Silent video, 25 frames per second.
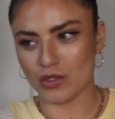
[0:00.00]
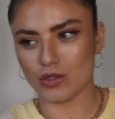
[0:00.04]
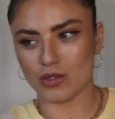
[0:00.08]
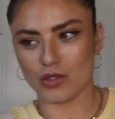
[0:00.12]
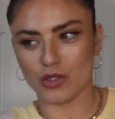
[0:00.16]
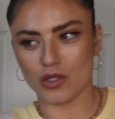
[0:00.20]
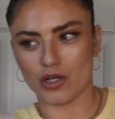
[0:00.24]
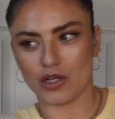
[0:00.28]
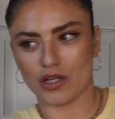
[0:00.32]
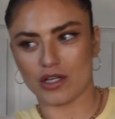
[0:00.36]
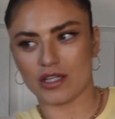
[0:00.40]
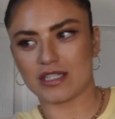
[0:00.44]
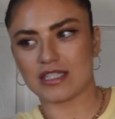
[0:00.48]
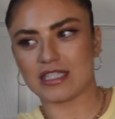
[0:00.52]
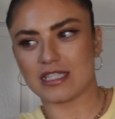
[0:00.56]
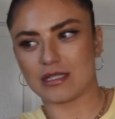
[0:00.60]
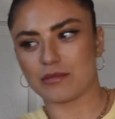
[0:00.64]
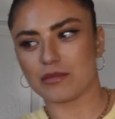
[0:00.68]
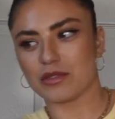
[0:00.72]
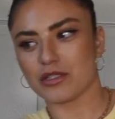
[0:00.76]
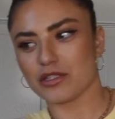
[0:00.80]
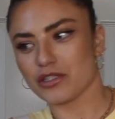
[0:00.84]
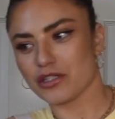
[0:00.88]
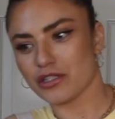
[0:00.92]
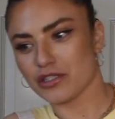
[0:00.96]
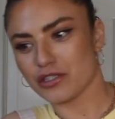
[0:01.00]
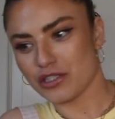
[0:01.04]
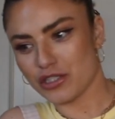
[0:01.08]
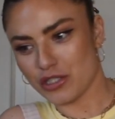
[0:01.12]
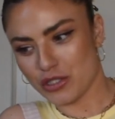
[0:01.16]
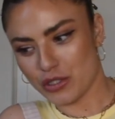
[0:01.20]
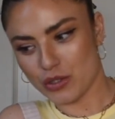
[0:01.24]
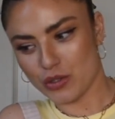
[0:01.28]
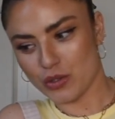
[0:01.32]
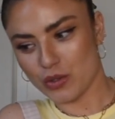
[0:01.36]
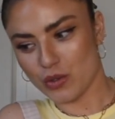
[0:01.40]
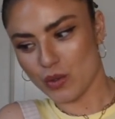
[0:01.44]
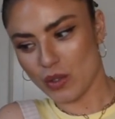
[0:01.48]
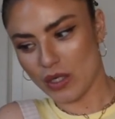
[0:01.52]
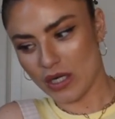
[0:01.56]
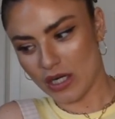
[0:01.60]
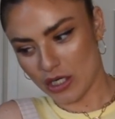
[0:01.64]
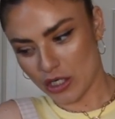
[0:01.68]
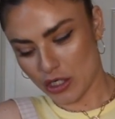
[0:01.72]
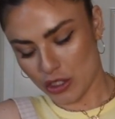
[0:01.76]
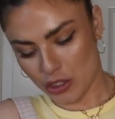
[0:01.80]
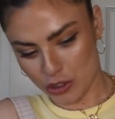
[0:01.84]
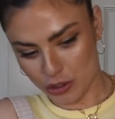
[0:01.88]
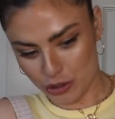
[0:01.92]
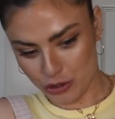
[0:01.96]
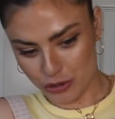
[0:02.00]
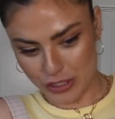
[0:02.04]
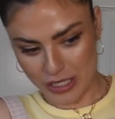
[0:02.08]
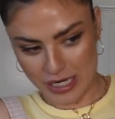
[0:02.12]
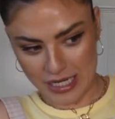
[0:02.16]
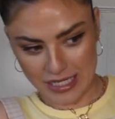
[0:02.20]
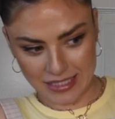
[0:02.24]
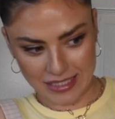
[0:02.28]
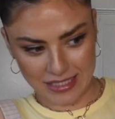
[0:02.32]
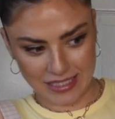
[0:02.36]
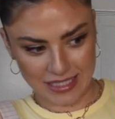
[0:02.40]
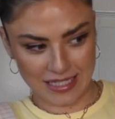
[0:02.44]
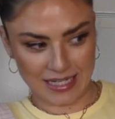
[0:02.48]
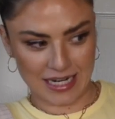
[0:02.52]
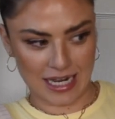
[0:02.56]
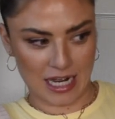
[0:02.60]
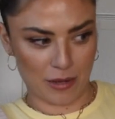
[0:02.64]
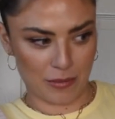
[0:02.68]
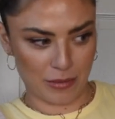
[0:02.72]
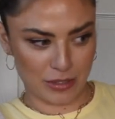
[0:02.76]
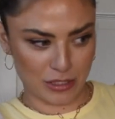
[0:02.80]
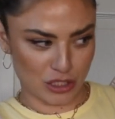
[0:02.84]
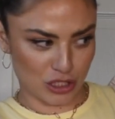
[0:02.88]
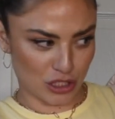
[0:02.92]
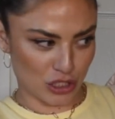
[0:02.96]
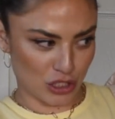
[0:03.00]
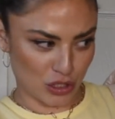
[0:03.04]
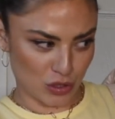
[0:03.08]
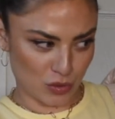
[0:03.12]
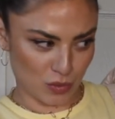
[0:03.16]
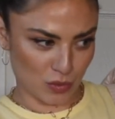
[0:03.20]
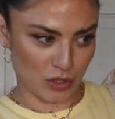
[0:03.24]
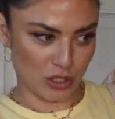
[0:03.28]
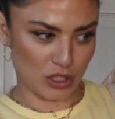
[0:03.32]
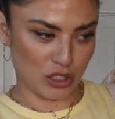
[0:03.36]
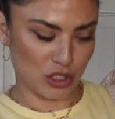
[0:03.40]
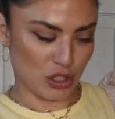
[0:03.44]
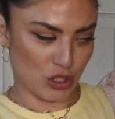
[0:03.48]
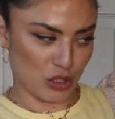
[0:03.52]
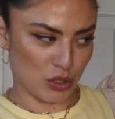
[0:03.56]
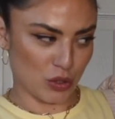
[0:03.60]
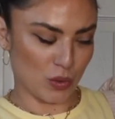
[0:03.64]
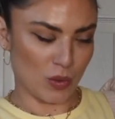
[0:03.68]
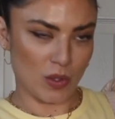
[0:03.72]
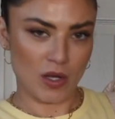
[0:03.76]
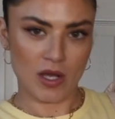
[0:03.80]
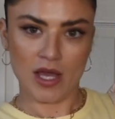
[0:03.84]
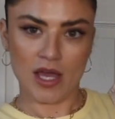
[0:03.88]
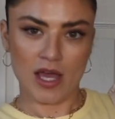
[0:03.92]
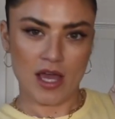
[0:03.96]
look similar to her dress and how much I just want to do